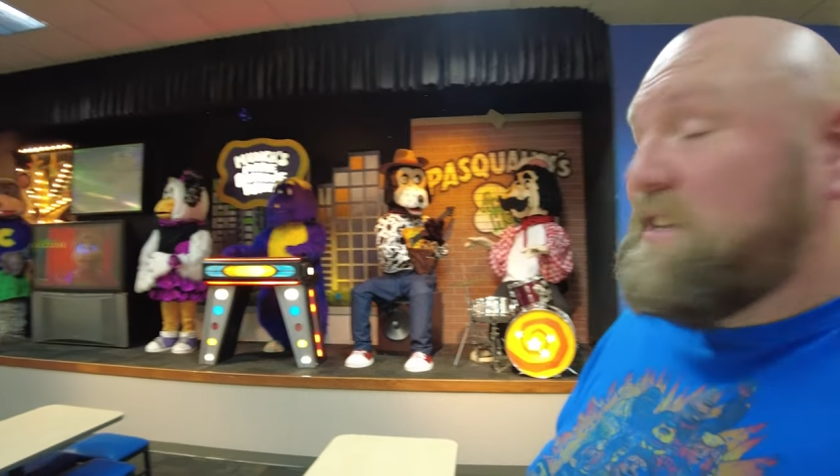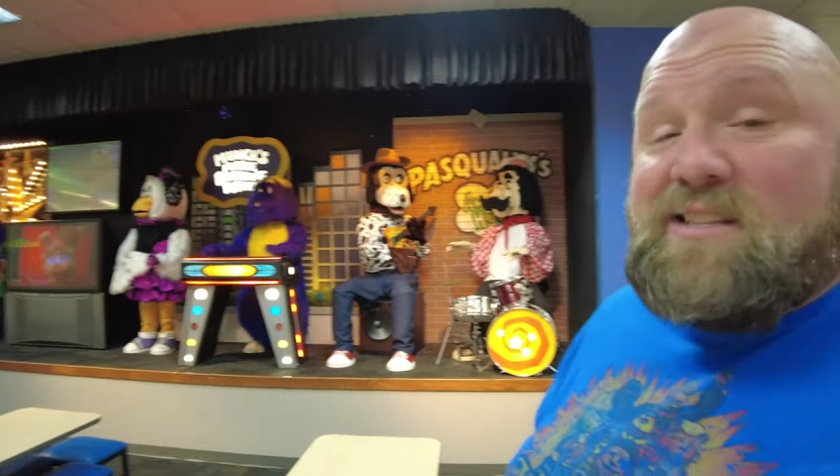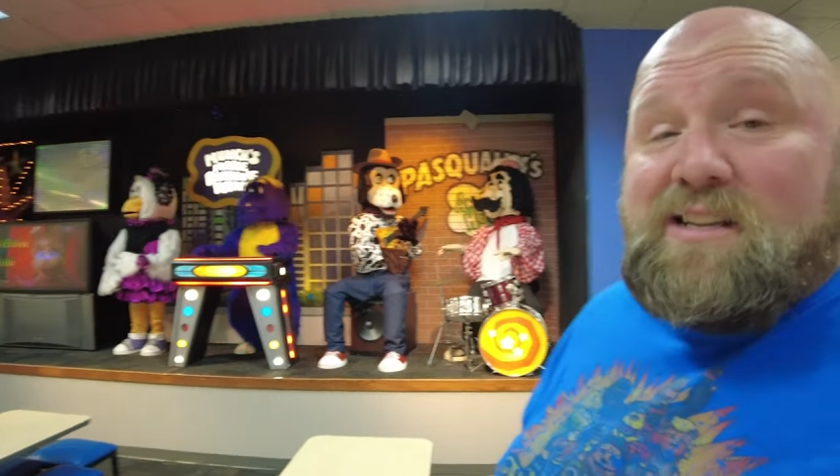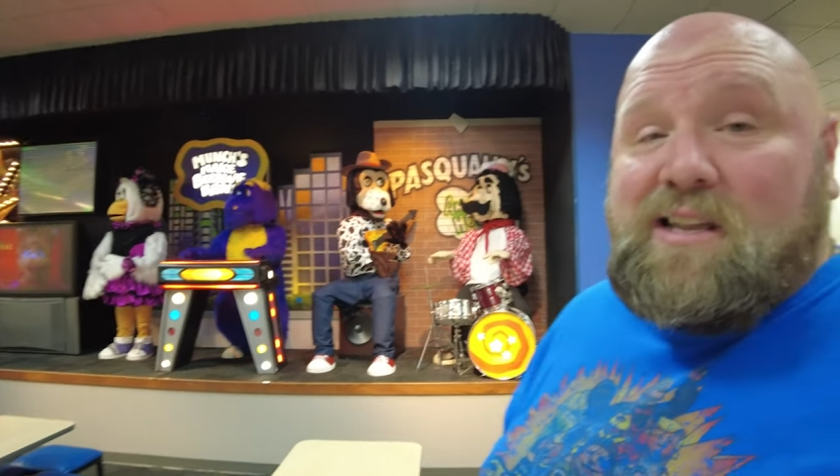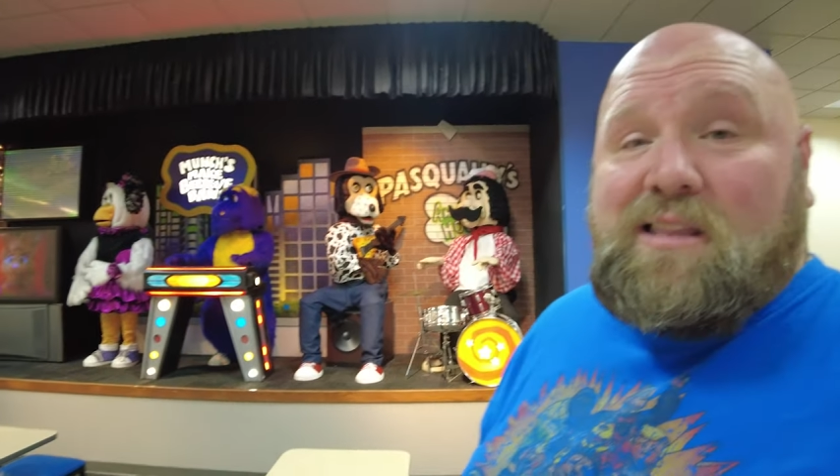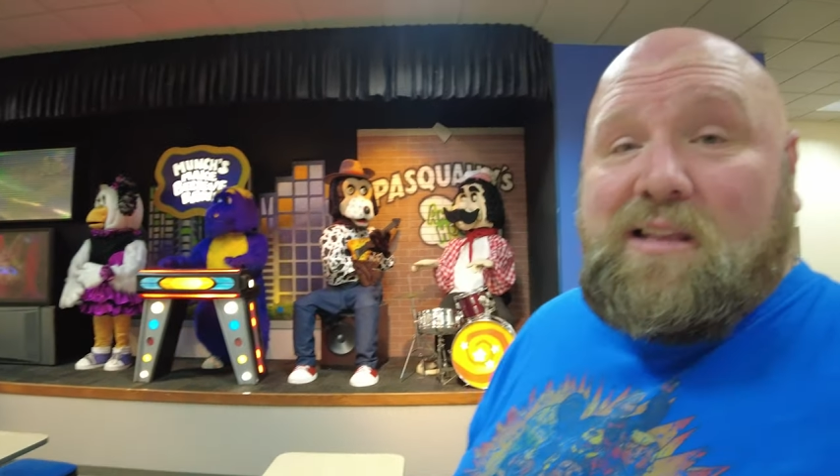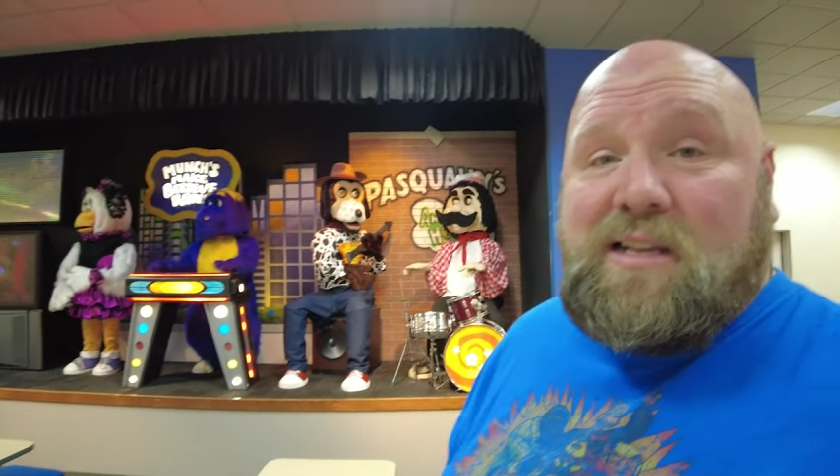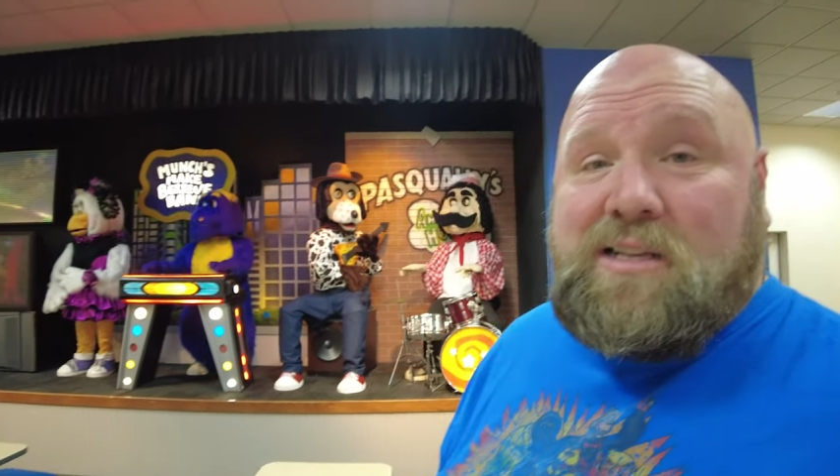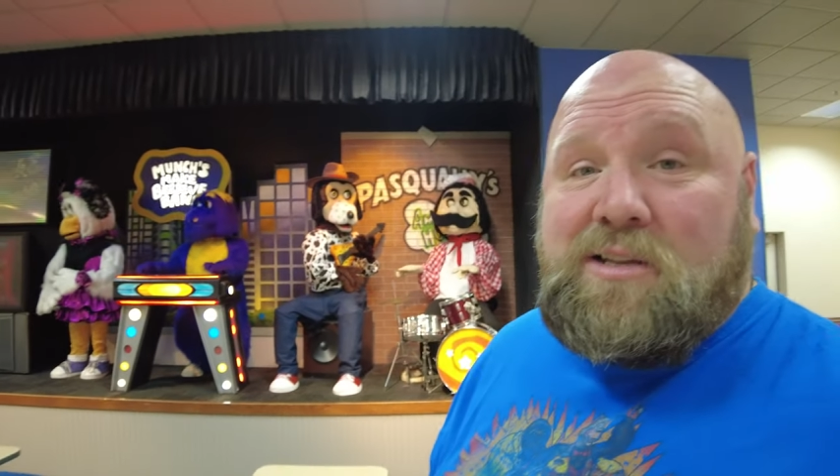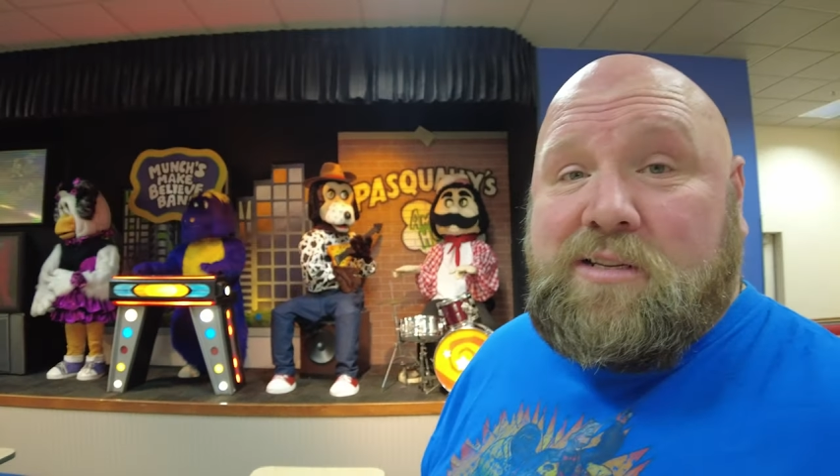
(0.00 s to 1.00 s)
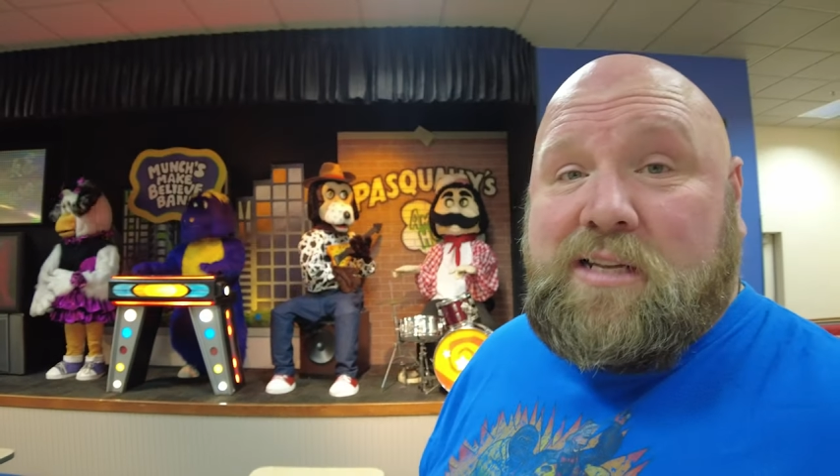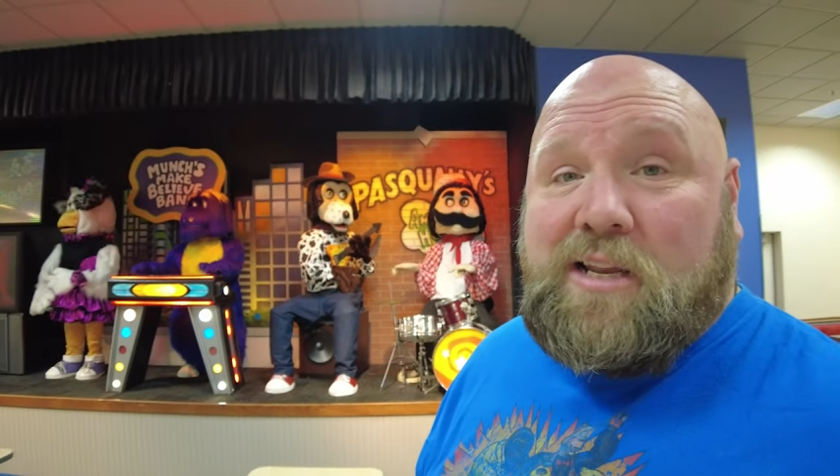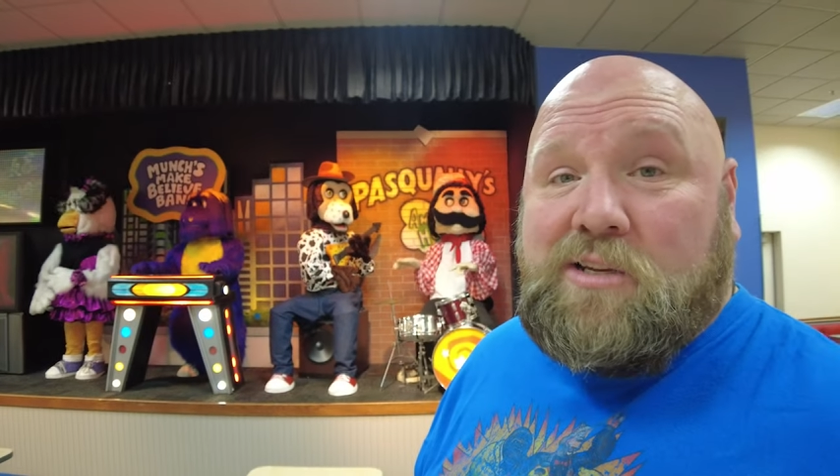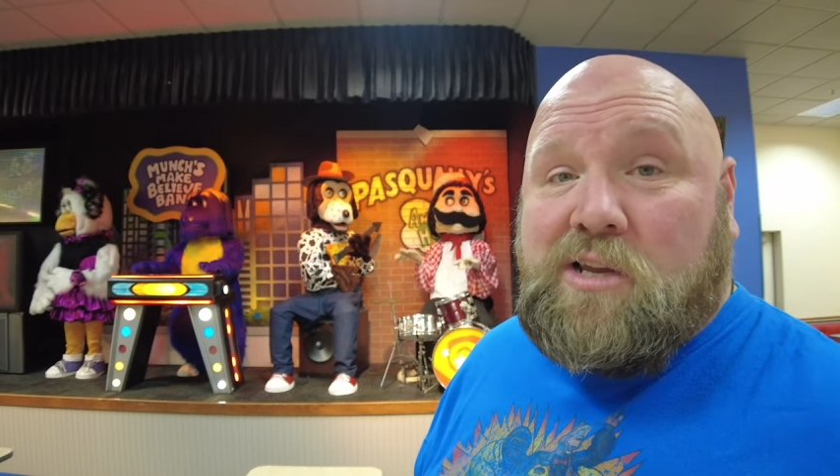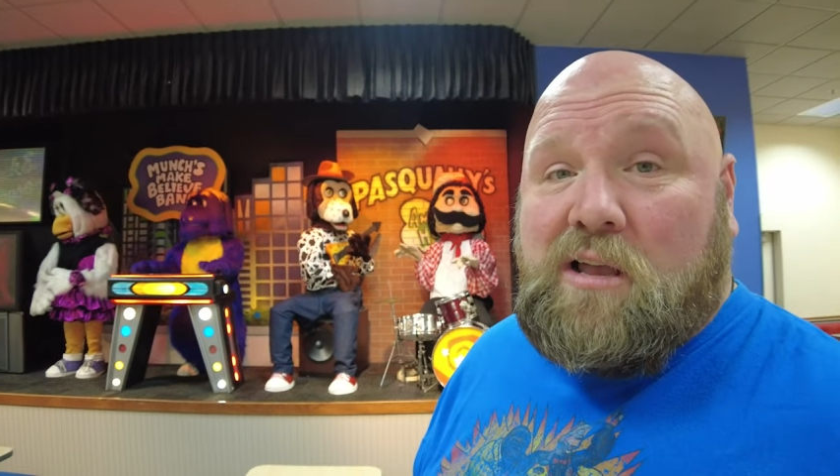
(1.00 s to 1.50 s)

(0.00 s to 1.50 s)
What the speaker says: It's a good looking two-stage,